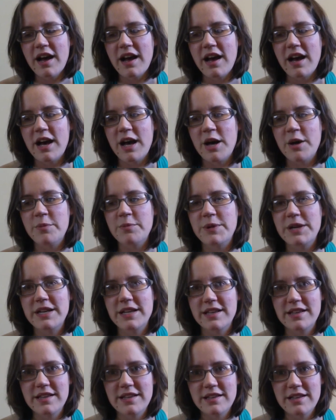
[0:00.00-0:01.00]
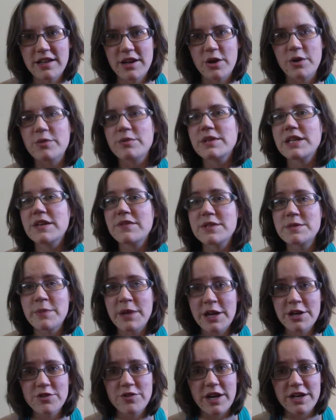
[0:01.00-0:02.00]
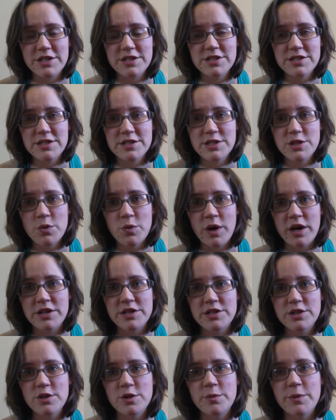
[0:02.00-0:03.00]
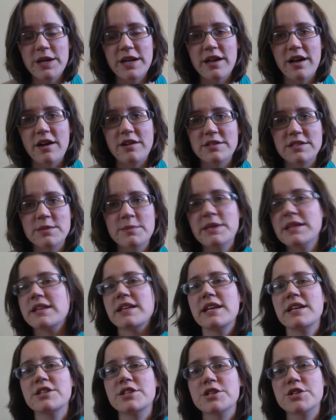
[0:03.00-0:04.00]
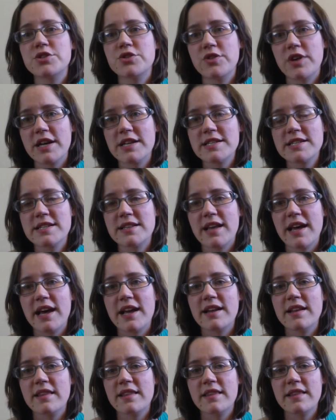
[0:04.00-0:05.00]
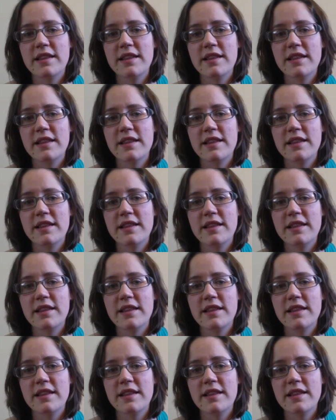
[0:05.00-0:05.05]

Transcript: But leave as many directions as you want to, but ultimately just trust that